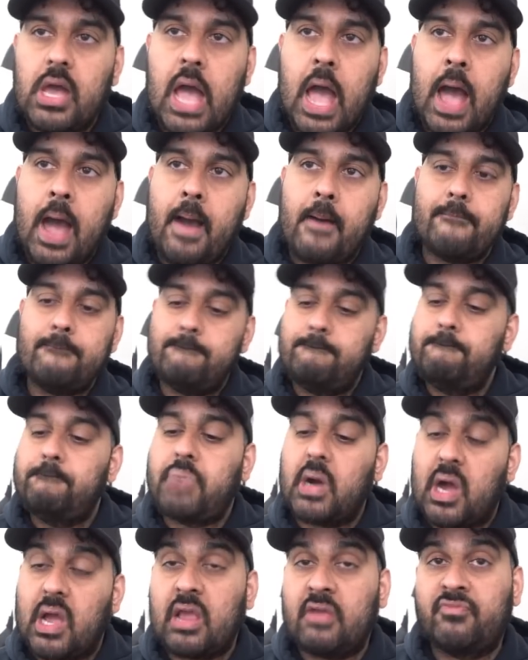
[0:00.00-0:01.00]
Um,
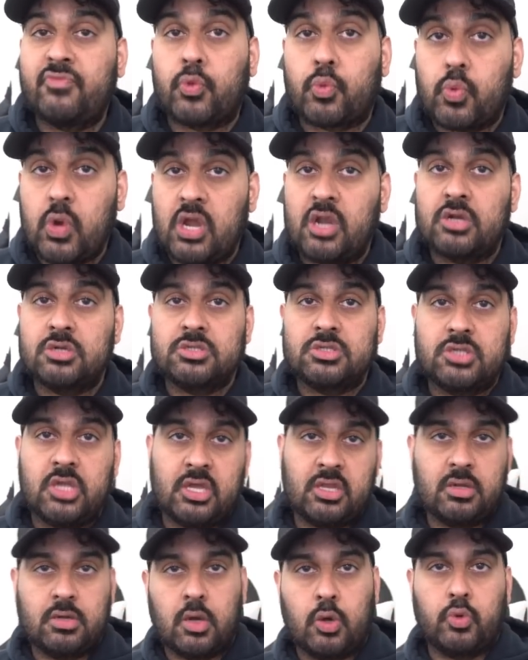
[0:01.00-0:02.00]
but if the Raiders
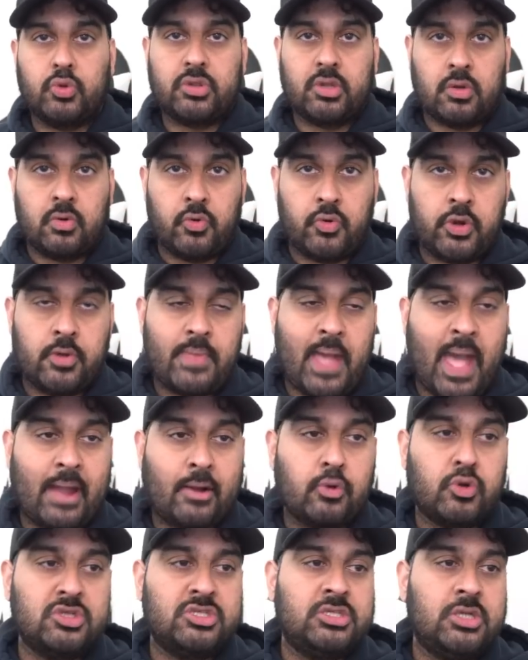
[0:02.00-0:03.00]
did go with the cornerback,
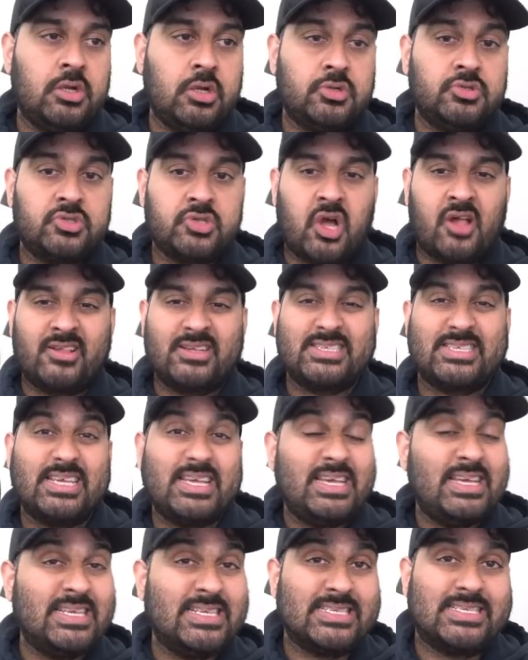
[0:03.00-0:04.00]
Christian Gonzalez
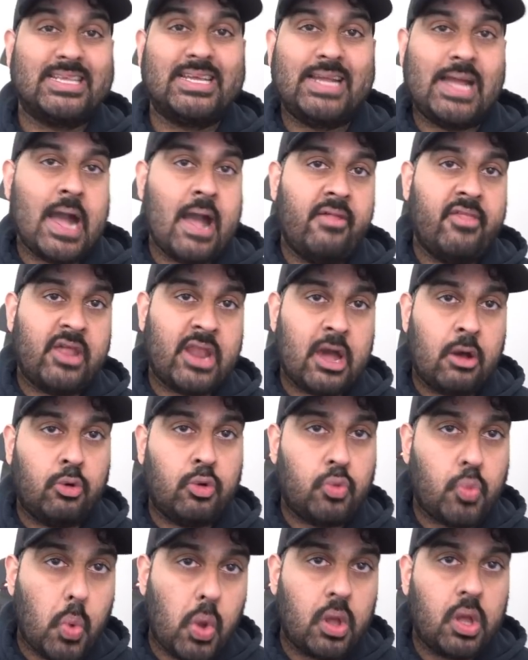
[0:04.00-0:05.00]
is the guy that I
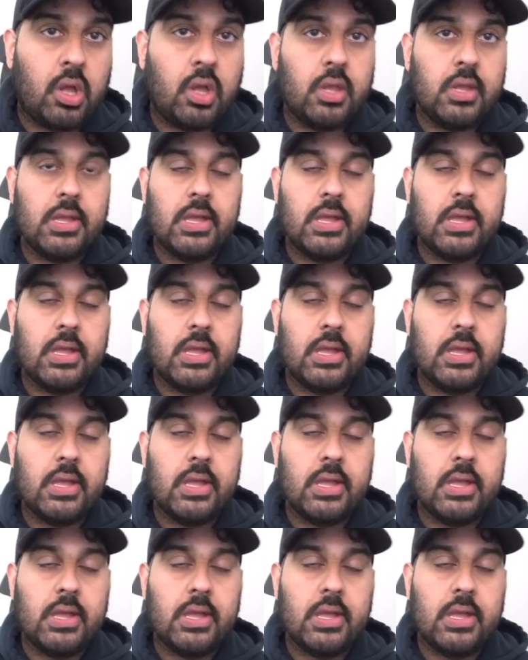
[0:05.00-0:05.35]
would want.